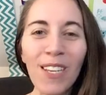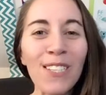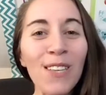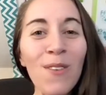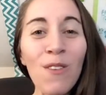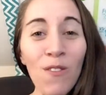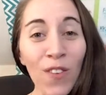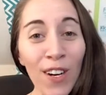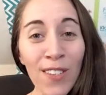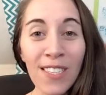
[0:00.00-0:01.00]
So the
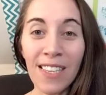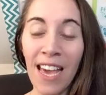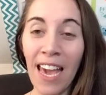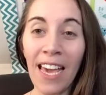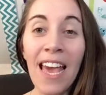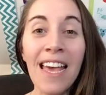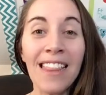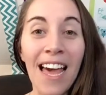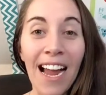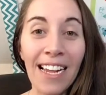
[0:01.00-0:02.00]
first thing
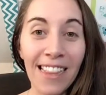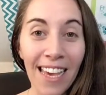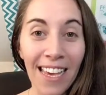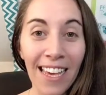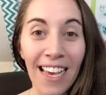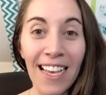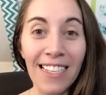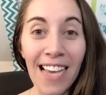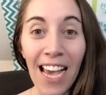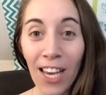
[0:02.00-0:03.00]
that I think
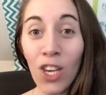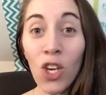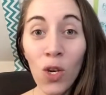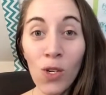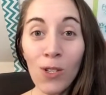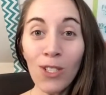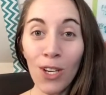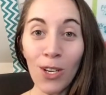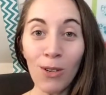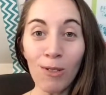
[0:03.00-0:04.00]
is a
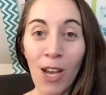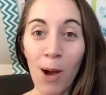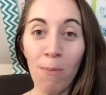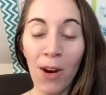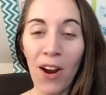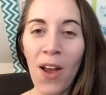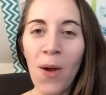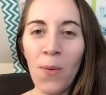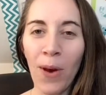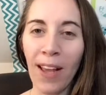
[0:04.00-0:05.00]
huge helper
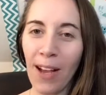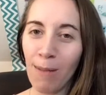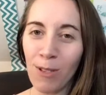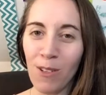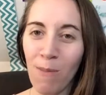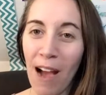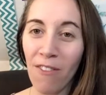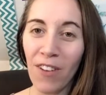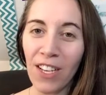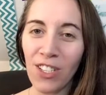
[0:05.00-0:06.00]
when it comes to
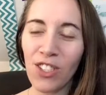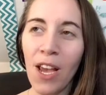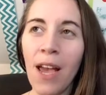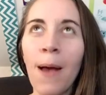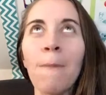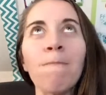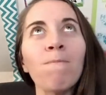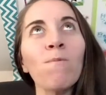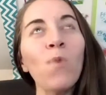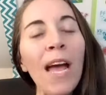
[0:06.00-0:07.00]
PalFish.
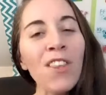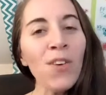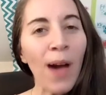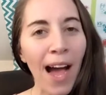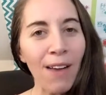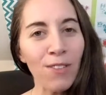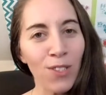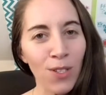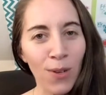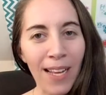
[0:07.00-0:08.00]
When you have
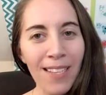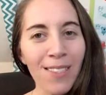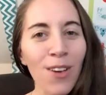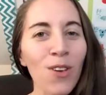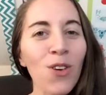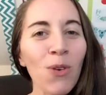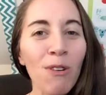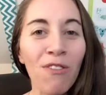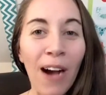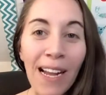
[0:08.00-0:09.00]
students, you
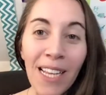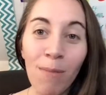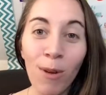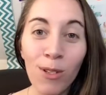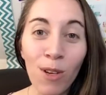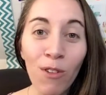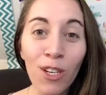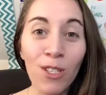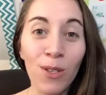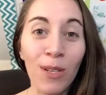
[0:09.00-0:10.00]
will find that most of
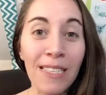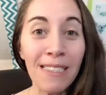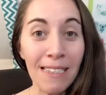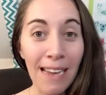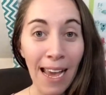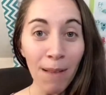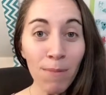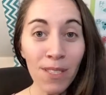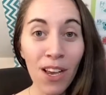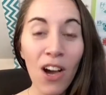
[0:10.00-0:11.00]
your students'
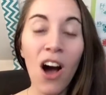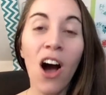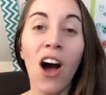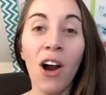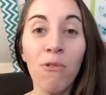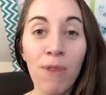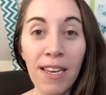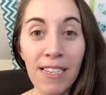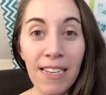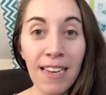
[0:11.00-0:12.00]
names are
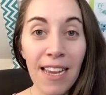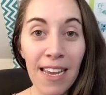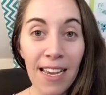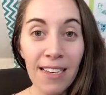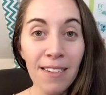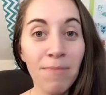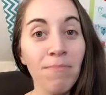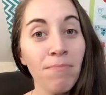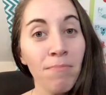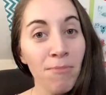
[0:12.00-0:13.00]
written in
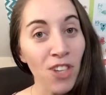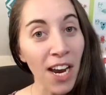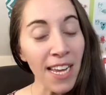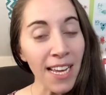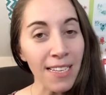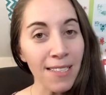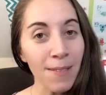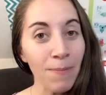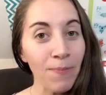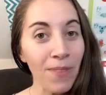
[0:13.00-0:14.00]
Chinese.